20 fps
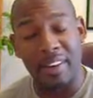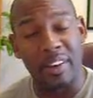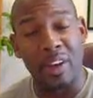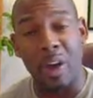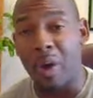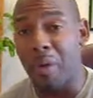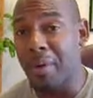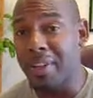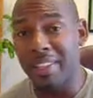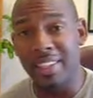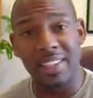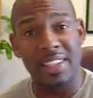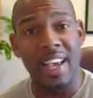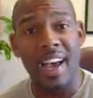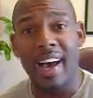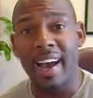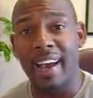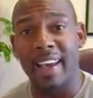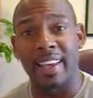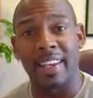Go
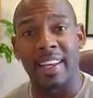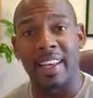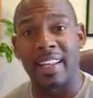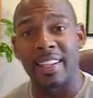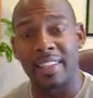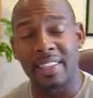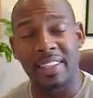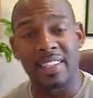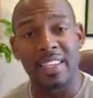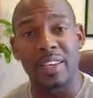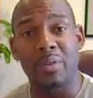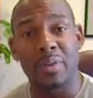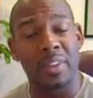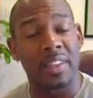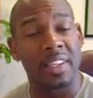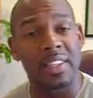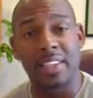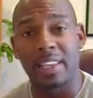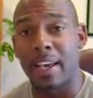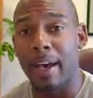inside and see
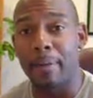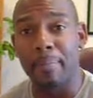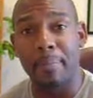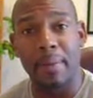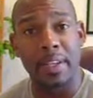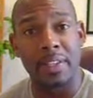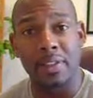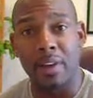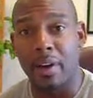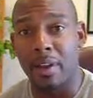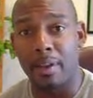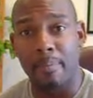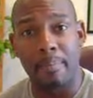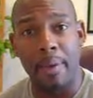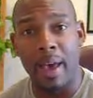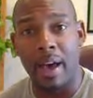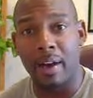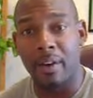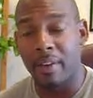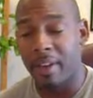what this company is all
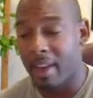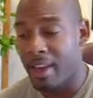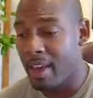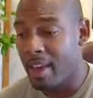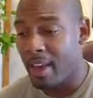about.